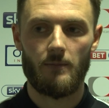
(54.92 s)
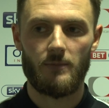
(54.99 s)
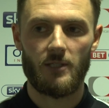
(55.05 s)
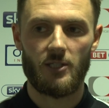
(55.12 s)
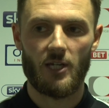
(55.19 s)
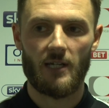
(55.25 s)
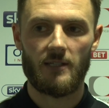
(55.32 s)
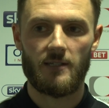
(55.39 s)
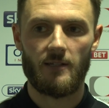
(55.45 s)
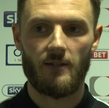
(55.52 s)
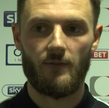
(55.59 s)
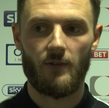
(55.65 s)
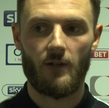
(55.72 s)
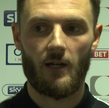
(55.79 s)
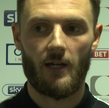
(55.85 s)
dejected
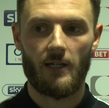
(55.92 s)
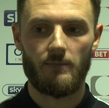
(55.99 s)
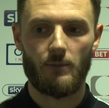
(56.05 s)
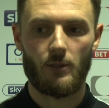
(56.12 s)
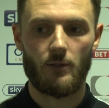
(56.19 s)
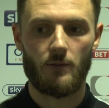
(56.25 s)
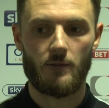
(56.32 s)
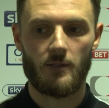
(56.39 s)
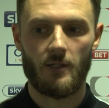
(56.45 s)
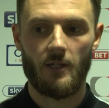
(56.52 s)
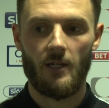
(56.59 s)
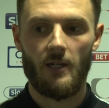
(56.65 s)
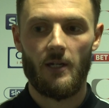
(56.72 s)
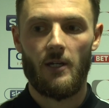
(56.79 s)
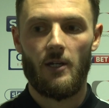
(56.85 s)
if you like, because
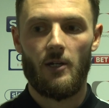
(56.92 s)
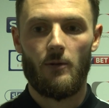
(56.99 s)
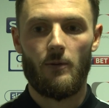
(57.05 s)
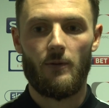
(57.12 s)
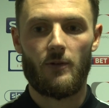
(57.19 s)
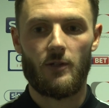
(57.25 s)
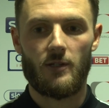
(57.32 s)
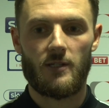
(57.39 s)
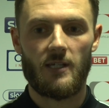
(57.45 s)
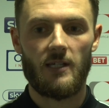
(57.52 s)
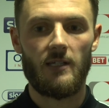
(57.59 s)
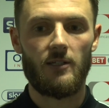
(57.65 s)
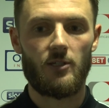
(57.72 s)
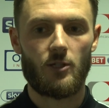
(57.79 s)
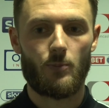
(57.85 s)
we've
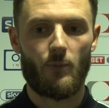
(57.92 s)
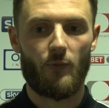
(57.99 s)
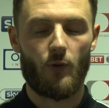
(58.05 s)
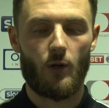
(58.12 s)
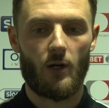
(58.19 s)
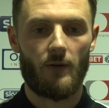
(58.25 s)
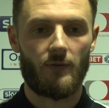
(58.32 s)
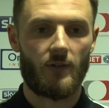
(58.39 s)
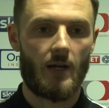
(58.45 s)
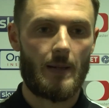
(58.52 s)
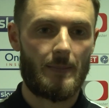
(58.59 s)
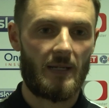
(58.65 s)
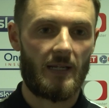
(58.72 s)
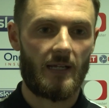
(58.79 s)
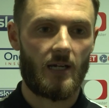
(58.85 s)
conceded just before half
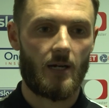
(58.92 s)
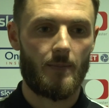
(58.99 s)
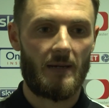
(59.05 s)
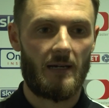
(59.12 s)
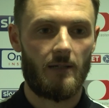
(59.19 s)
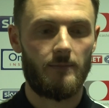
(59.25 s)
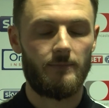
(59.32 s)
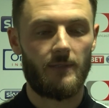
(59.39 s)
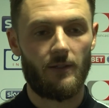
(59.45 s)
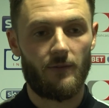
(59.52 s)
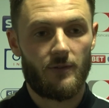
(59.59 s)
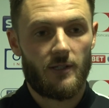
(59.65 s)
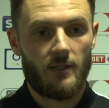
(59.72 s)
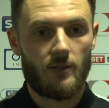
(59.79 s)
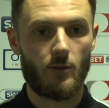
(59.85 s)
time, and then they come out, and then
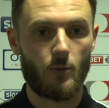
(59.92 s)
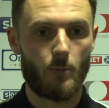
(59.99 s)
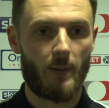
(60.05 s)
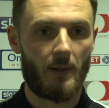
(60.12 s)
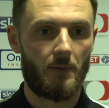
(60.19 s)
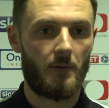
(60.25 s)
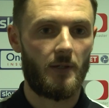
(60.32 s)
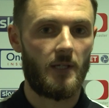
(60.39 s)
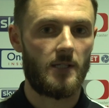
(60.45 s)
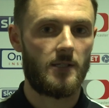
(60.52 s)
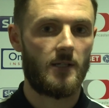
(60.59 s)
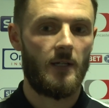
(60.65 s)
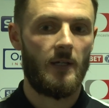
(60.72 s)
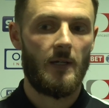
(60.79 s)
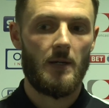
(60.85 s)
obviously two
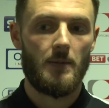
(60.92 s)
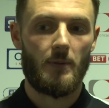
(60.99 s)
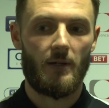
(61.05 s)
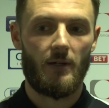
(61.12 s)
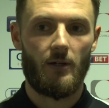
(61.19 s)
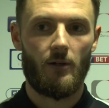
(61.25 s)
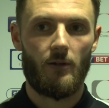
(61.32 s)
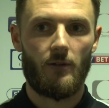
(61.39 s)
penalties. But